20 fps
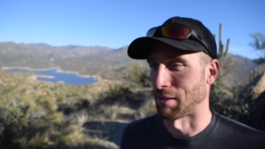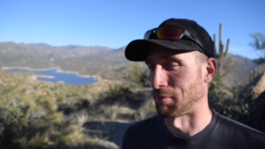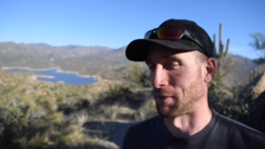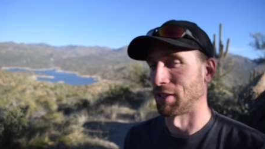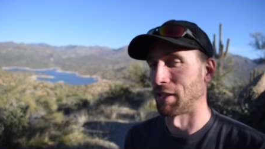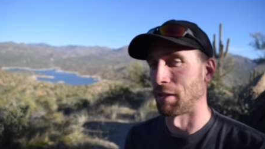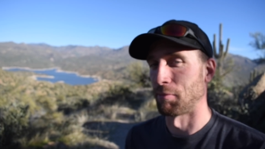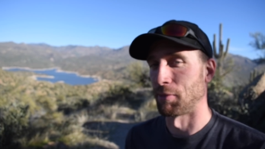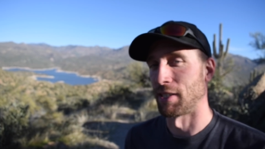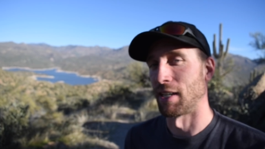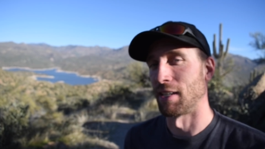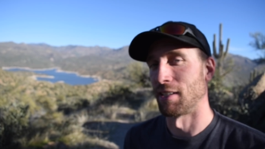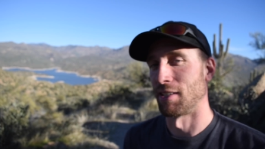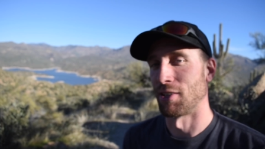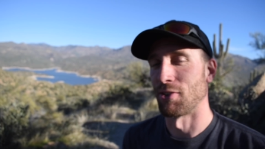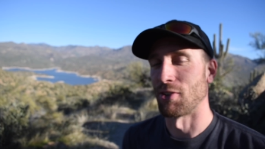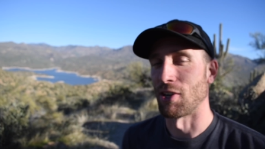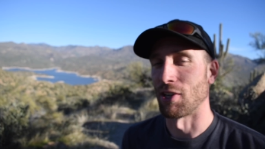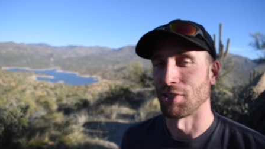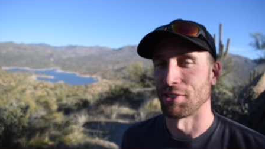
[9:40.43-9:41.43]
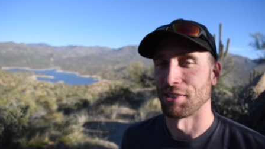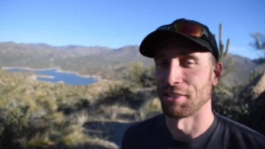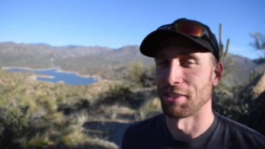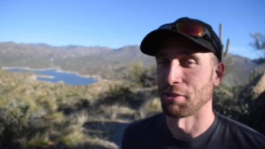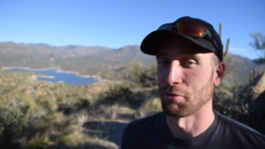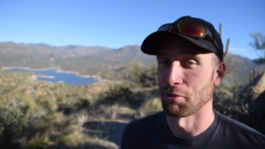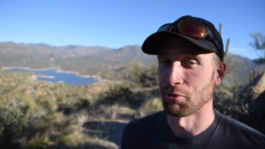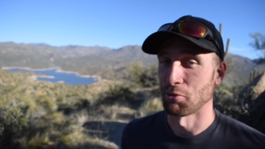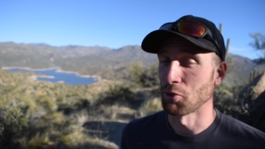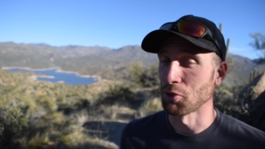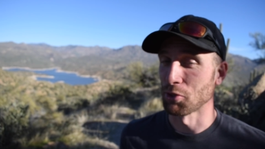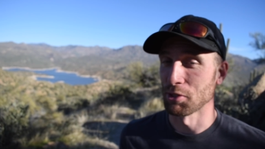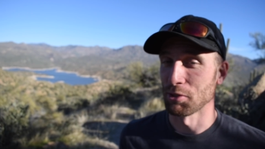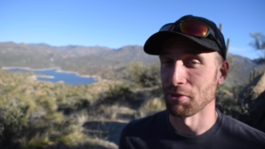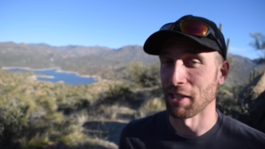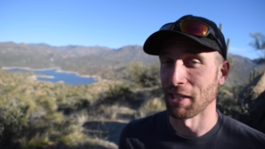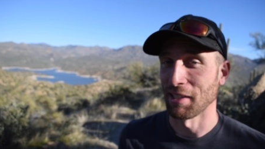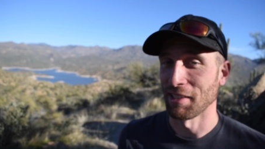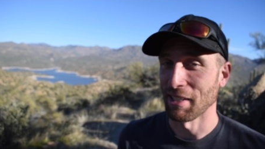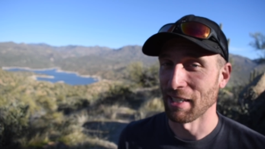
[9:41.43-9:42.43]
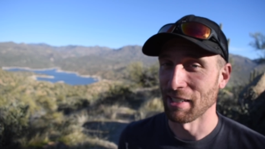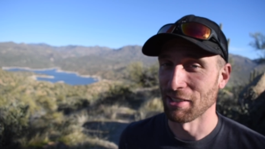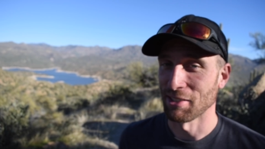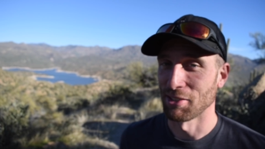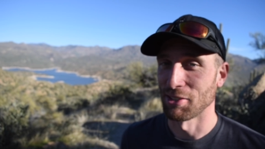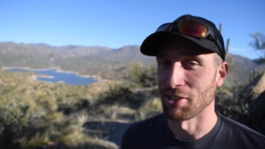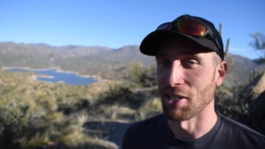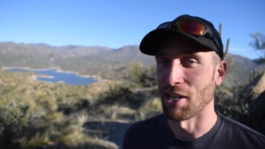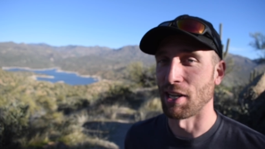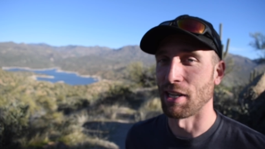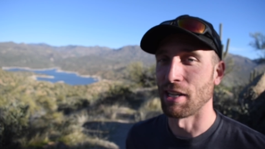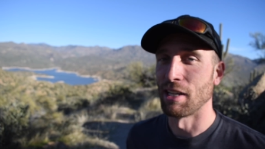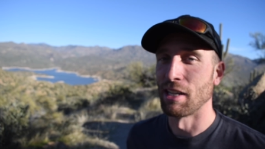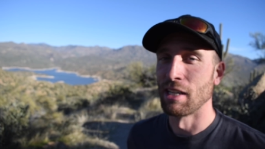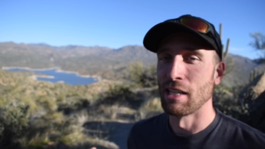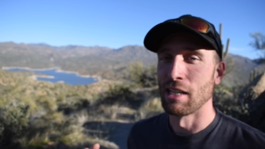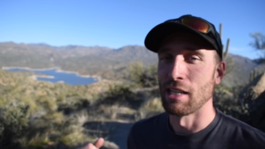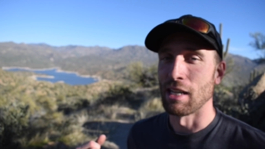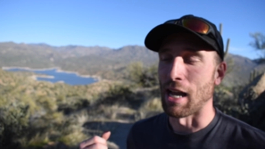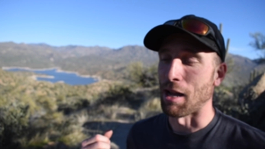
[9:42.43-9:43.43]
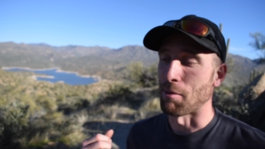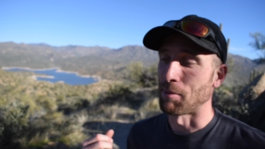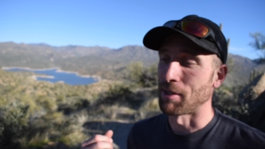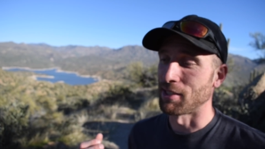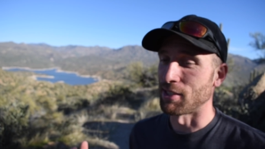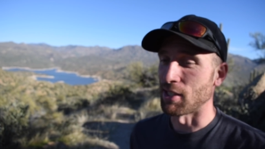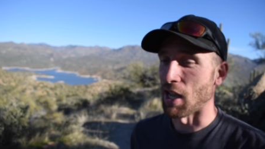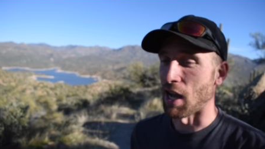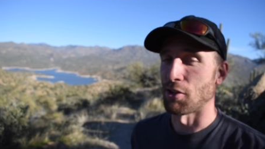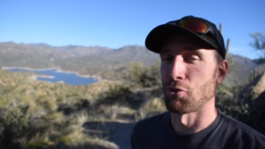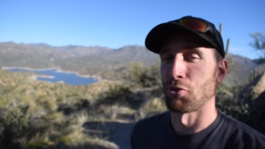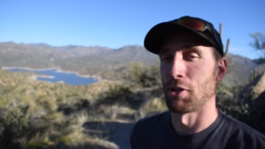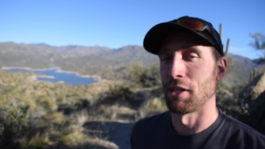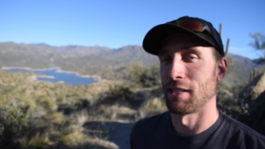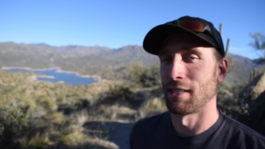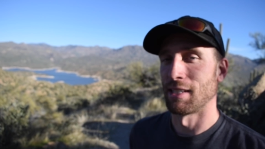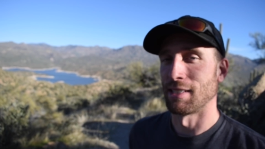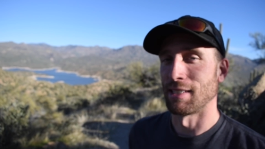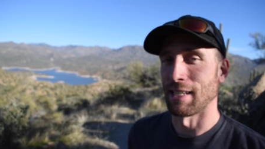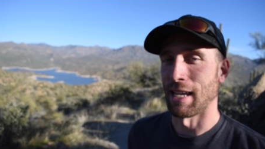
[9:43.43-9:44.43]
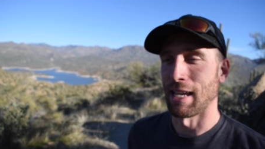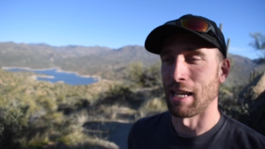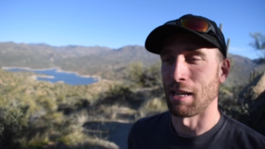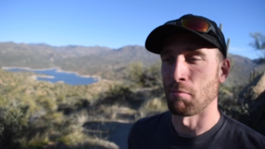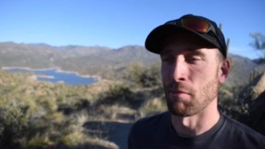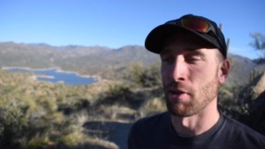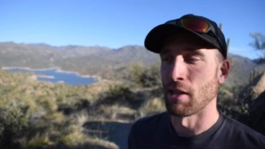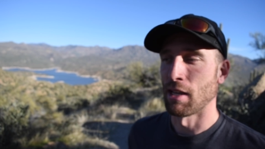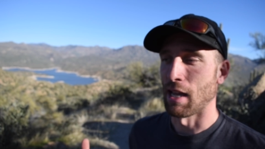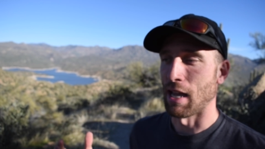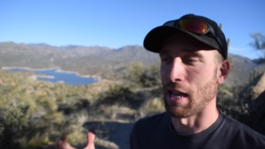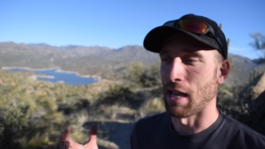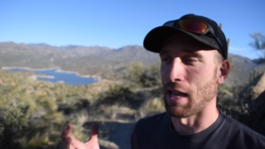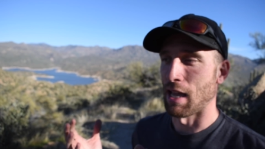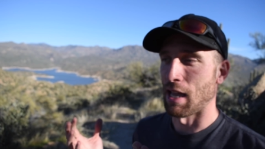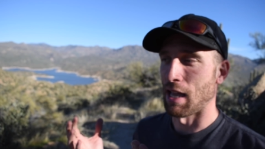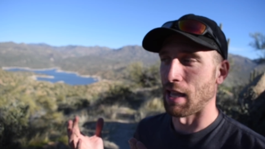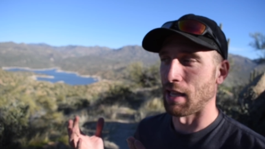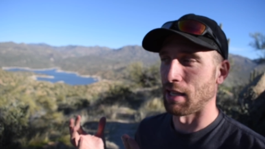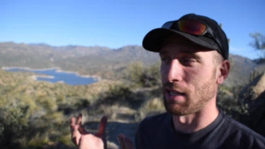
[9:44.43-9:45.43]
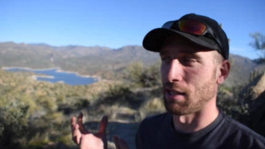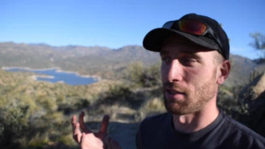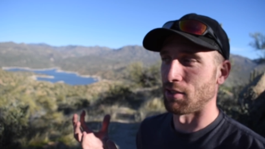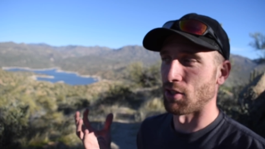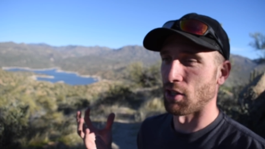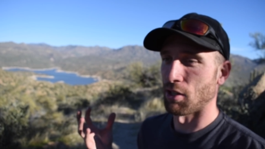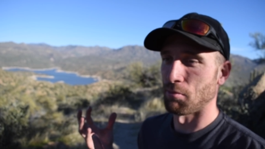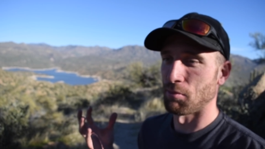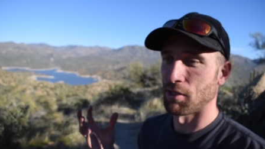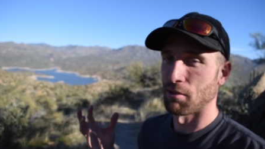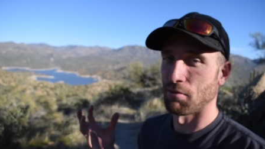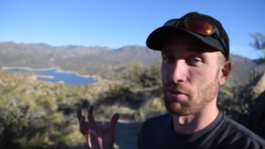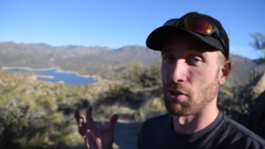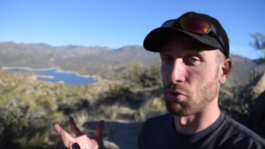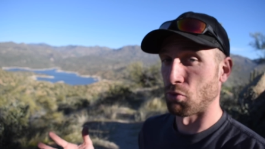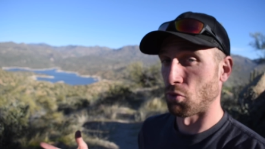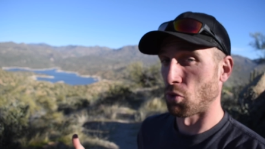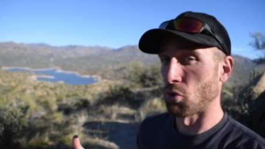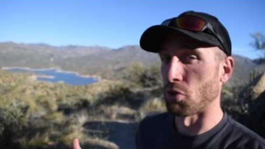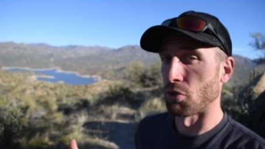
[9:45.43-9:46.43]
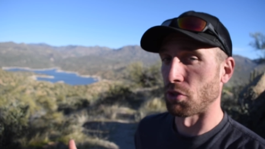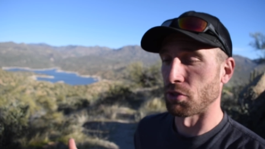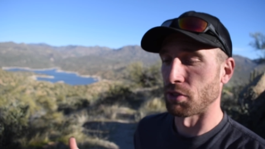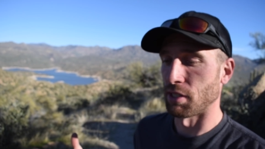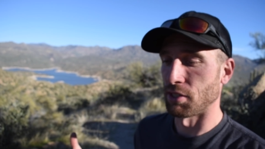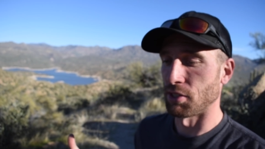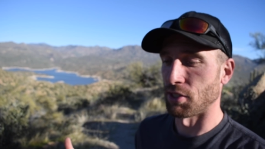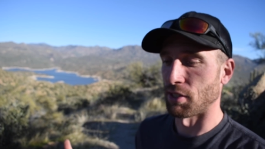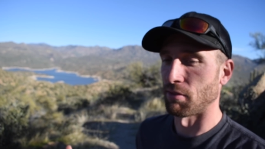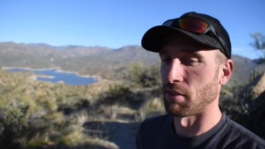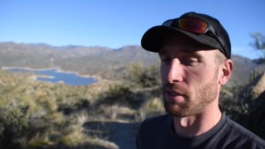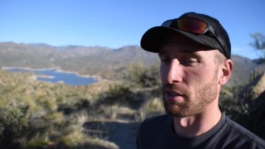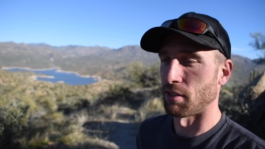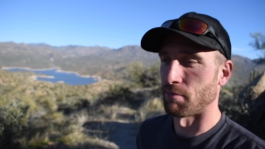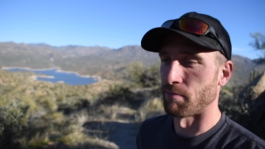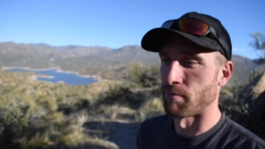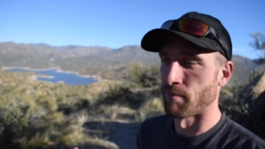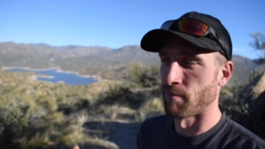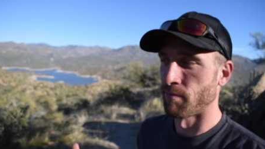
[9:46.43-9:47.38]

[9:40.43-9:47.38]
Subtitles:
I'm not going to pretend to know all of the different rules and regulations on it, but it's not treated the same in terms of the rules that you have to,